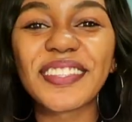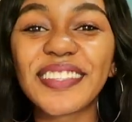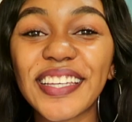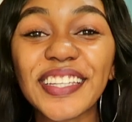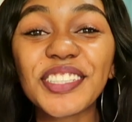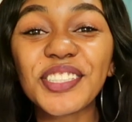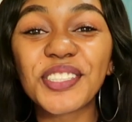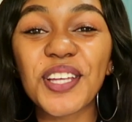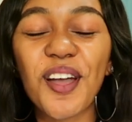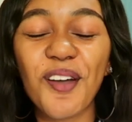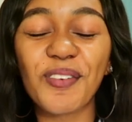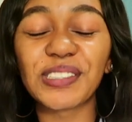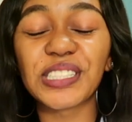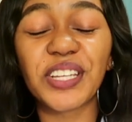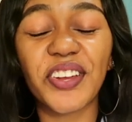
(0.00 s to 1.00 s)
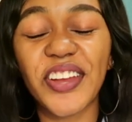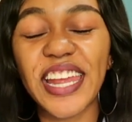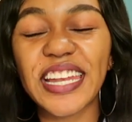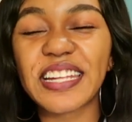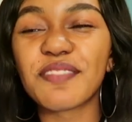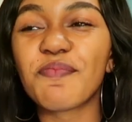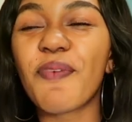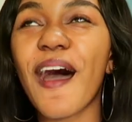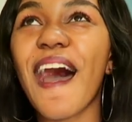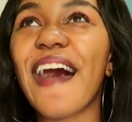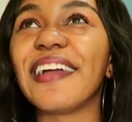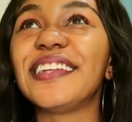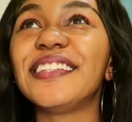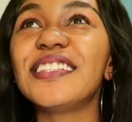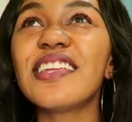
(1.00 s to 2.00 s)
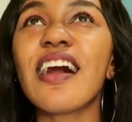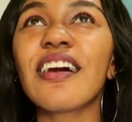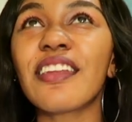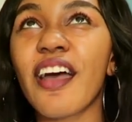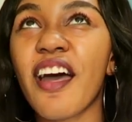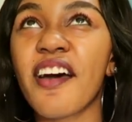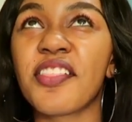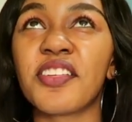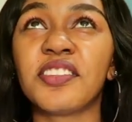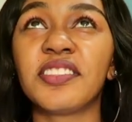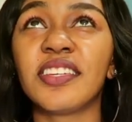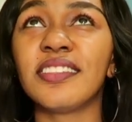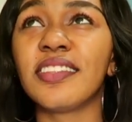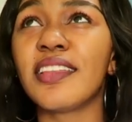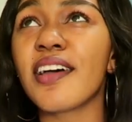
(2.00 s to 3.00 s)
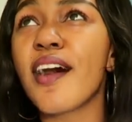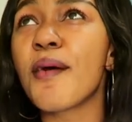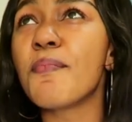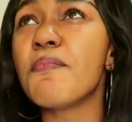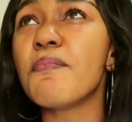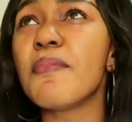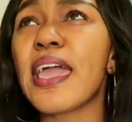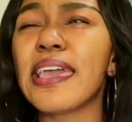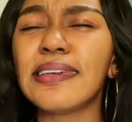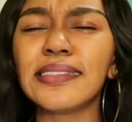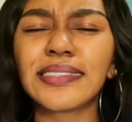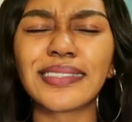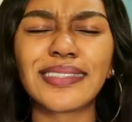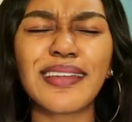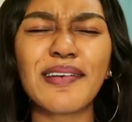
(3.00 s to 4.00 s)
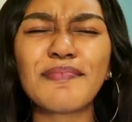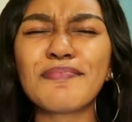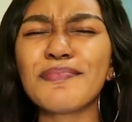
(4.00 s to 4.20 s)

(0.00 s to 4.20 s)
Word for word: this show was created by none other than the amazing